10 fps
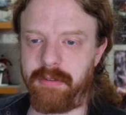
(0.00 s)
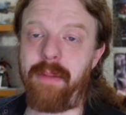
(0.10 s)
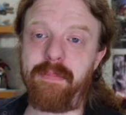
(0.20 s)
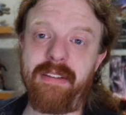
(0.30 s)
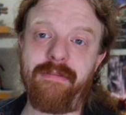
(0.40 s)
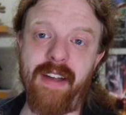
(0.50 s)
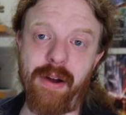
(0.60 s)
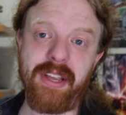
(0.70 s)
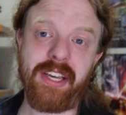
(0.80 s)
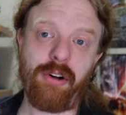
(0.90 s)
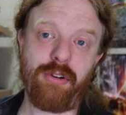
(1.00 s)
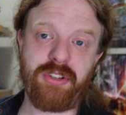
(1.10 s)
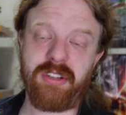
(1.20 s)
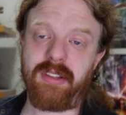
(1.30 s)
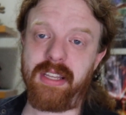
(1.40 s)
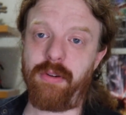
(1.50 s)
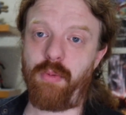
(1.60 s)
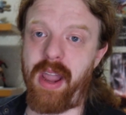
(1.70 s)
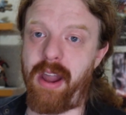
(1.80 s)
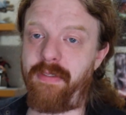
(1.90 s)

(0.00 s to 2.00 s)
and be very consciously aware